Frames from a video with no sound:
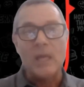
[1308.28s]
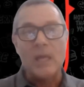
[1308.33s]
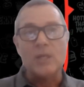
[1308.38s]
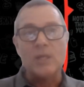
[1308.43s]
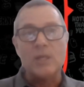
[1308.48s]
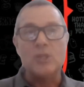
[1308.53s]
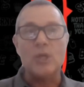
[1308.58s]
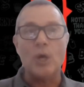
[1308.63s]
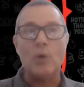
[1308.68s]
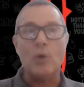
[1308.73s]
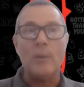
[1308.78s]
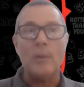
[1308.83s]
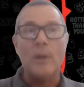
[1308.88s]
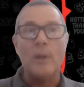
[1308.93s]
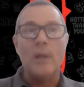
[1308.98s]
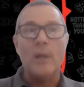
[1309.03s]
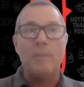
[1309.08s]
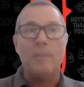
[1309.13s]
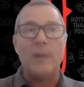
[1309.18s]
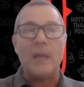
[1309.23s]
So,
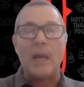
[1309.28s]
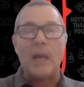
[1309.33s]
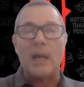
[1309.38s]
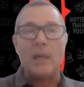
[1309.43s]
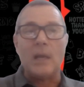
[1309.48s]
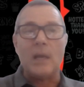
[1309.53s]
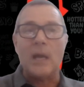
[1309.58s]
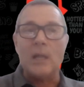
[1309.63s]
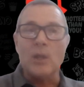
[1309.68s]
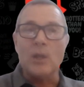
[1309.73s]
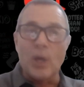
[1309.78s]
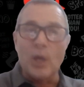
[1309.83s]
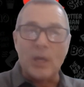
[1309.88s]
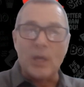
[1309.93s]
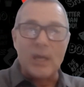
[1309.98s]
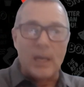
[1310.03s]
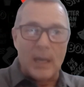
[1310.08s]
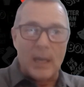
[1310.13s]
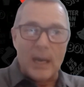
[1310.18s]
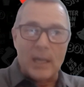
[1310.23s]
but I, I look
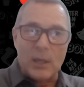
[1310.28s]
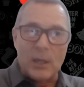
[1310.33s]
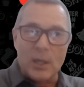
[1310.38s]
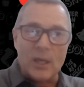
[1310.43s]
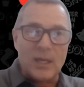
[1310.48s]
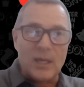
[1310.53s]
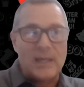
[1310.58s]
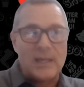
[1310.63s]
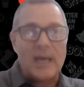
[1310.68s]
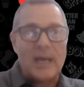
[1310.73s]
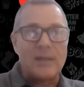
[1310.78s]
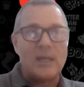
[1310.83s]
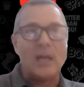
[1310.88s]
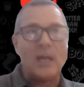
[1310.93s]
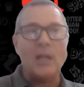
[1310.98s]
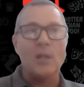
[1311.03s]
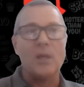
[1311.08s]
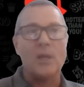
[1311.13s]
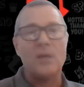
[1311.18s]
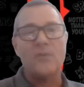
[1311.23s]
at I look at that. Then I
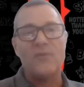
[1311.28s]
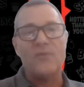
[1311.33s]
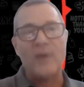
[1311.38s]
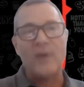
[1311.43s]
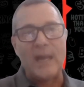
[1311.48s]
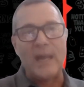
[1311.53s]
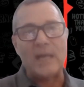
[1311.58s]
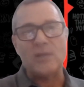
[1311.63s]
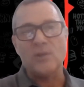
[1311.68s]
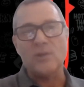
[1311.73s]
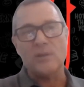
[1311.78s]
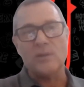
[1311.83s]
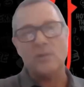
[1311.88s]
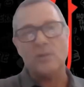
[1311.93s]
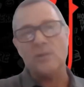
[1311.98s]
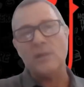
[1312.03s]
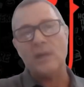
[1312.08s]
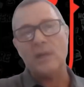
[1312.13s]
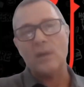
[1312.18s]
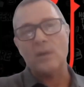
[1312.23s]
look at financially. Do
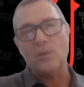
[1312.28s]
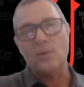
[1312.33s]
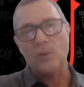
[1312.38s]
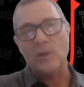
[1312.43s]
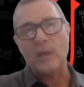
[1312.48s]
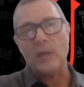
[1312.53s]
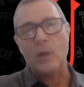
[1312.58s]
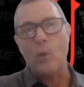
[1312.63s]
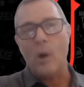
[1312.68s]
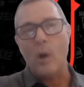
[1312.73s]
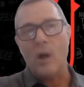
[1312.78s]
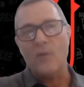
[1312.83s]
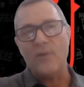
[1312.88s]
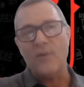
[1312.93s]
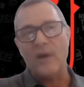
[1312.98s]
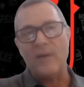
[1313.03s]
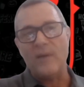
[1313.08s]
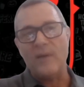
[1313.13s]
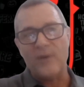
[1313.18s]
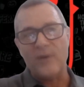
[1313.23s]
they do they
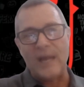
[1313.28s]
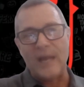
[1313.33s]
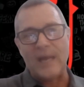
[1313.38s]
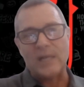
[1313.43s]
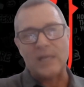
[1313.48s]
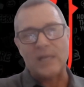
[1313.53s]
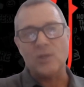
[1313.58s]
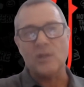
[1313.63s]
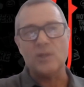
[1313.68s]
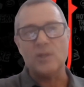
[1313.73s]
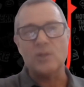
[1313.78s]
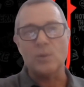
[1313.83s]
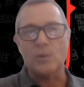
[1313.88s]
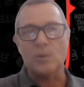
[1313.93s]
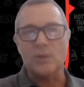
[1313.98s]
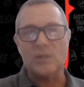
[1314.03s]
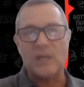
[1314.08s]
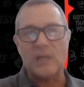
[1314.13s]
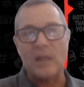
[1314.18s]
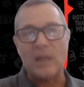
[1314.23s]
qualify financially? So we're
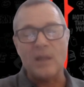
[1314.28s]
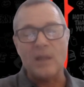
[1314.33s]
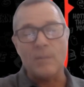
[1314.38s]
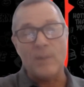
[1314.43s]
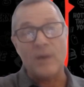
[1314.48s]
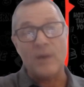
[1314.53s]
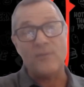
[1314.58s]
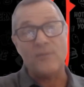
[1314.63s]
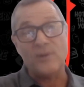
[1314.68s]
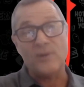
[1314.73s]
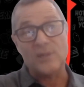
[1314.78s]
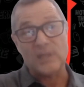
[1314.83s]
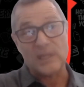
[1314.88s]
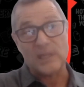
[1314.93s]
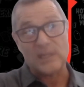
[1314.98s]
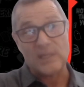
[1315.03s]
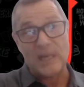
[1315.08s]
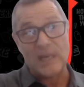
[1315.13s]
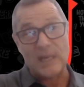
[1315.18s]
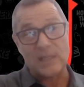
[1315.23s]
setting them up for
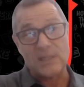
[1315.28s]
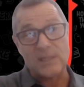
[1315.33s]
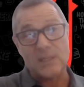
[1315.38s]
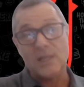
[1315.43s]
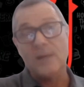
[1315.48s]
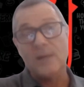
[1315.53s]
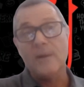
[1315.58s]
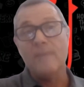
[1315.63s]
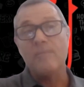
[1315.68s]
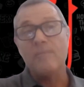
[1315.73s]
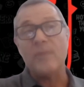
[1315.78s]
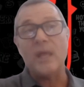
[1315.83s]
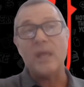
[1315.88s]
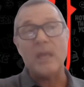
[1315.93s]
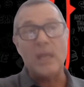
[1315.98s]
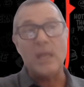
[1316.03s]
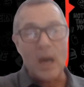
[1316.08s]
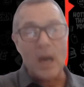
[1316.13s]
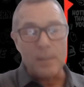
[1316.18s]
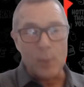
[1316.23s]
success. The
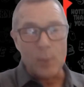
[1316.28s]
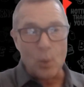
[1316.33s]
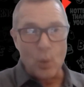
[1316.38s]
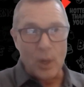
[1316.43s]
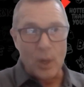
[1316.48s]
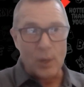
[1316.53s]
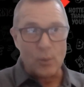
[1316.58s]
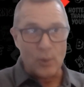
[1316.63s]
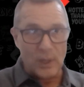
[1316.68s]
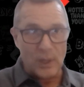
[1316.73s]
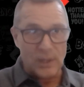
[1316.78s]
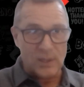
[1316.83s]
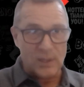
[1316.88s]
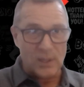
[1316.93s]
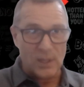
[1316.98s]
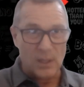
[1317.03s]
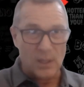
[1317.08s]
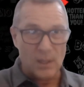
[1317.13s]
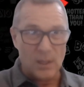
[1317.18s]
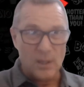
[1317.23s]
number one
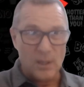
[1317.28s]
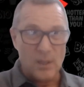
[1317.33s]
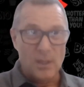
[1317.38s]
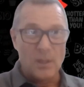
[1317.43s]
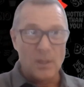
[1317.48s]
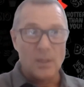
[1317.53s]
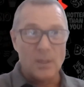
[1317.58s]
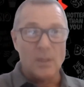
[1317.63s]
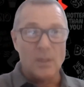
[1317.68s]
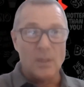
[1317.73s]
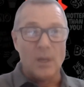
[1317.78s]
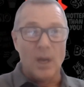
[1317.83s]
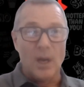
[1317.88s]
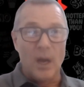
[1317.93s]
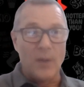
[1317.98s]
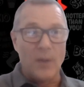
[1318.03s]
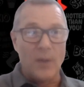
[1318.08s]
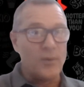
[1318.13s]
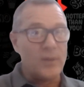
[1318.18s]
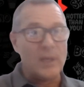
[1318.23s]
reason,
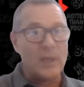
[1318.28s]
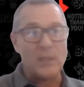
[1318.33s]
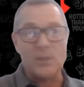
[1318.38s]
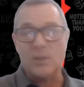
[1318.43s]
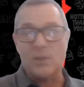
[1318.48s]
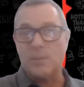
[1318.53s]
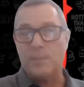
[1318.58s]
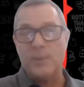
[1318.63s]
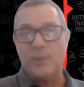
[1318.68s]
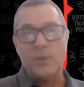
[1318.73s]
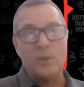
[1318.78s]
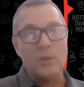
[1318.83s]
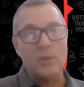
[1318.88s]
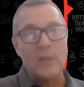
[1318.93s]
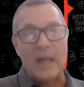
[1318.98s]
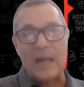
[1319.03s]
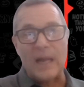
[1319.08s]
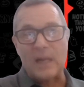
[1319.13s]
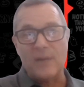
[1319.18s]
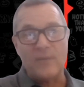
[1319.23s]
other than pure
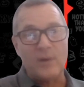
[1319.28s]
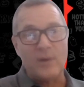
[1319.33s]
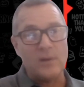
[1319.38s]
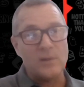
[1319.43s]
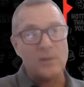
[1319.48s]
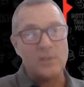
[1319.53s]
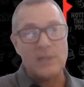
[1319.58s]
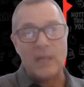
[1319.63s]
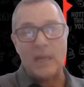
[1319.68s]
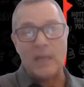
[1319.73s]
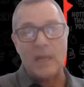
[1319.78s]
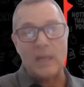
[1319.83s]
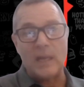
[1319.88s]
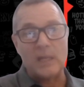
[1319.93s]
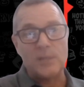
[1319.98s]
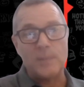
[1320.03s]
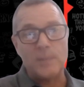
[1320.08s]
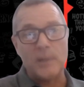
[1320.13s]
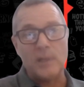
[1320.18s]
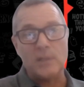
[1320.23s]
lack of understanding and
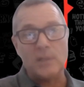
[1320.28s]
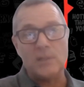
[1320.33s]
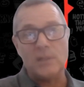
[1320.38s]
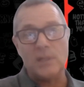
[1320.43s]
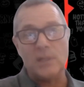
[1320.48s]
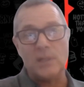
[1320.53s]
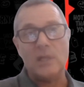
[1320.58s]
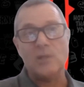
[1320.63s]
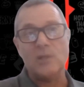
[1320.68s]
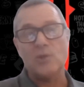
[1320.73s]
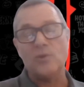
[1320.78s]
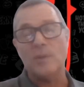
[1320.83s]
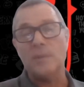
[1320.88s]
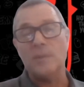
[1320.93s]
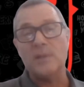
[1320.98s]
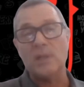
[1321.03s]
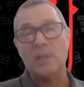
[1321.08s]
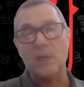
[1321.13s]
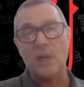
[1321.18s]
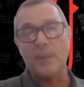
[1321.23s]
experience in the industry,
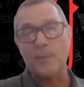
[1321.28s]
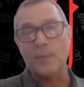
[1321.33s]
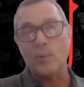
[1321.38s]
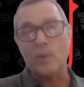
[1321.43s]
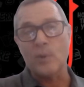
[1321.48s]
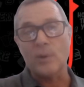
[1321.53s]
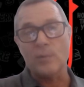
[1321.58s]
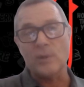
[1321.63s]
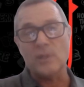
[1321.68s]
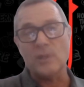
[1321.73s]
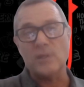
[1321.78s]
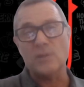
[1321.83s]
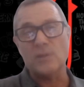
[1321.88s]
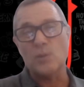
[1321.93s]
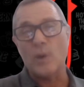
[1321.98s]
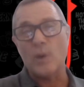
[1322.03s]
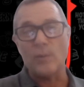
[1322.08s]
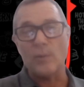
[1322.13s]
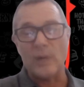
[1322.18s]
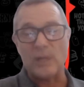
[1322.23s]
but the number one reasons
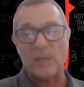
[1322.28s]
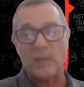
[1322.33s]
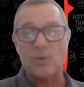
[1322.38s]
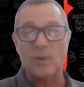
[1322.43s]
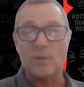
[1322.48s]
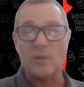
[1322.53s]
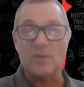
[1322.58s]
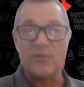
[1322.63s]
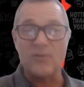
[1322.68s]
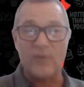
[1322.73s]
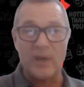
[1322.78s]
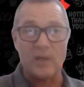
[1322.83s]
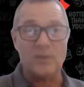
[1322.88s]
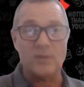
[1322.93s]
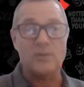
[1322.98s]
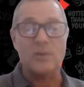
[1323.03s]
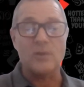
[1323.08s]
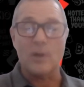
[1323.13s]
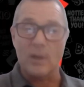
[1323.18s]
why restaurants fail is they're